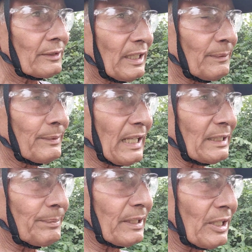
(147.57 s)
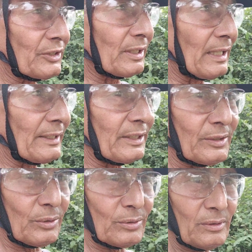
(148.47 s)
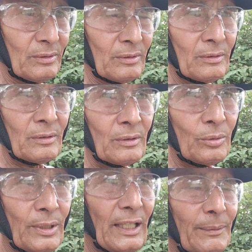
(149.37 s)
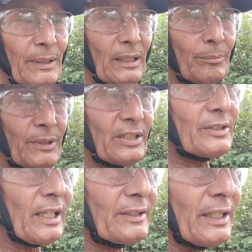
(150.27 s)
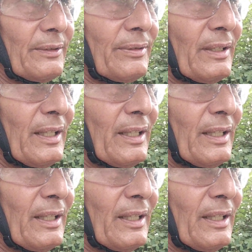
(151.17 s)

self-gratification attitude to really become destructive